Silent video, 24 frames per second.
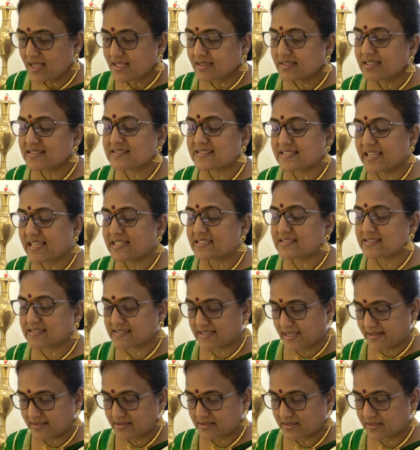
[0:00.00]
The sage
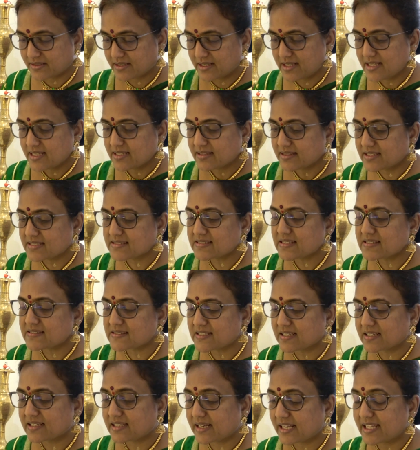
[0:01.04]
said, This is
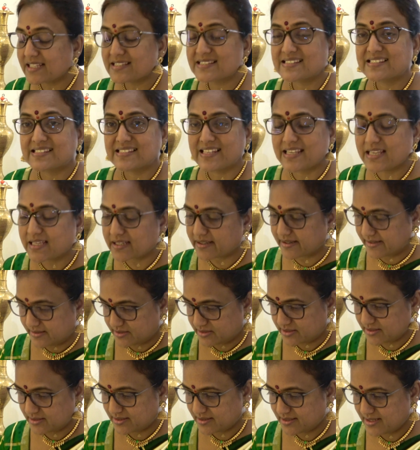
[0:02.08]
a great
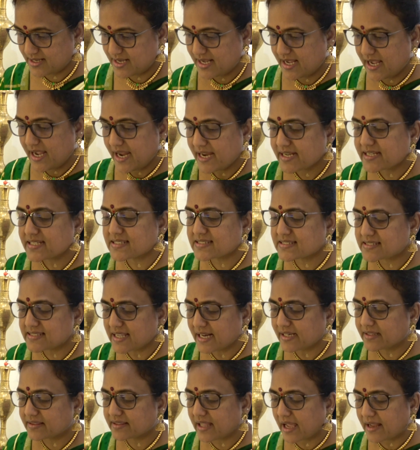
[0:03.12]
secret. It is
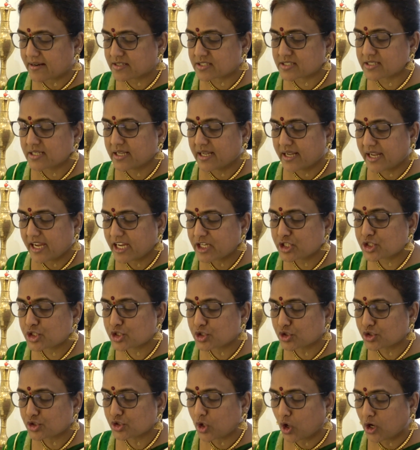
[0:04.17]
said that it
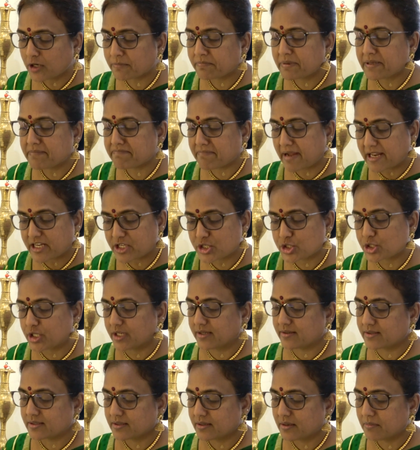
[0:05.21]
should not be
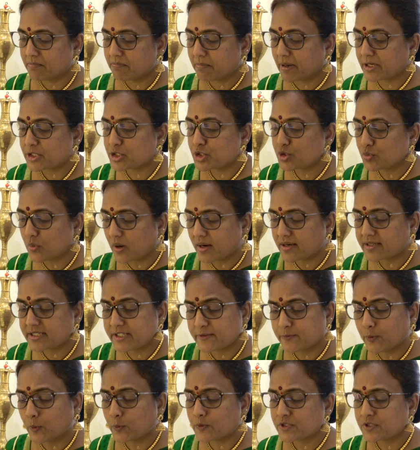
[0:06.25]
mentioned, but you are
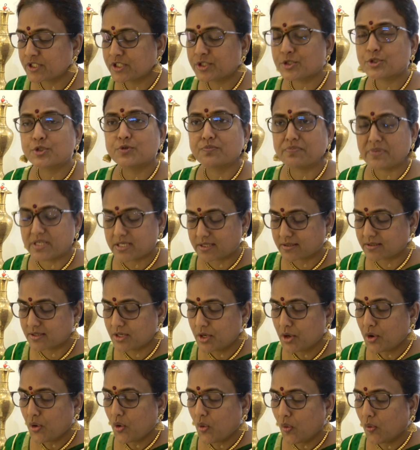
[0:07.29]
devoted to me,
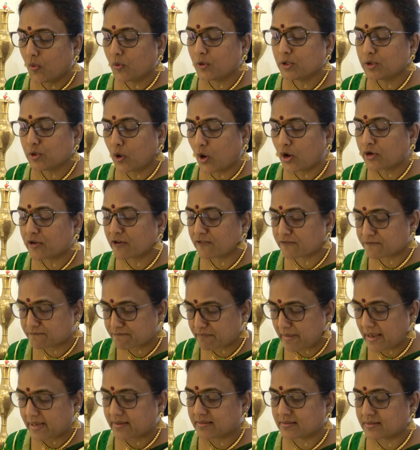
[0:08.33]
O Lord of
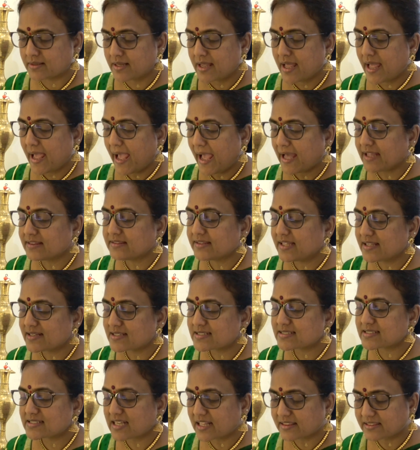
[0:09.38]
men, and there
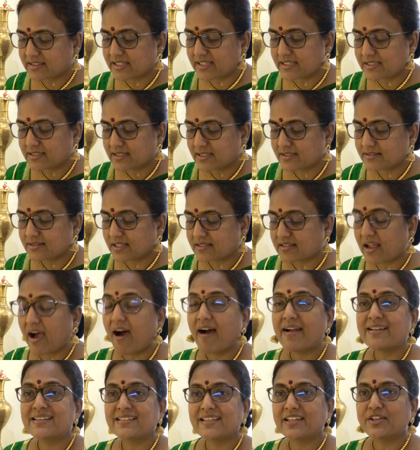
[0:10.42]
is nothing that
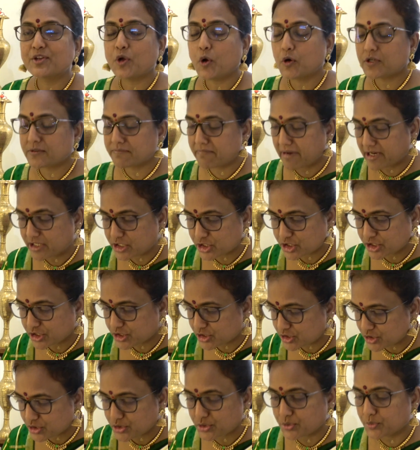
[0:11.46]
I cannot mention
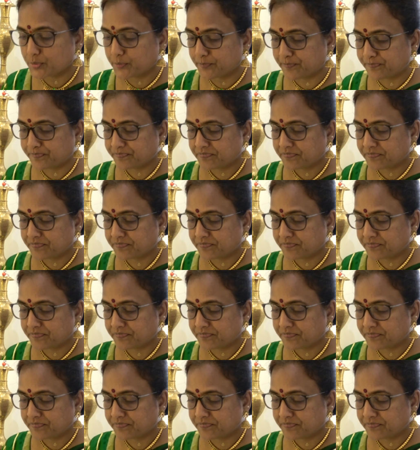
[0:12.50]
to you.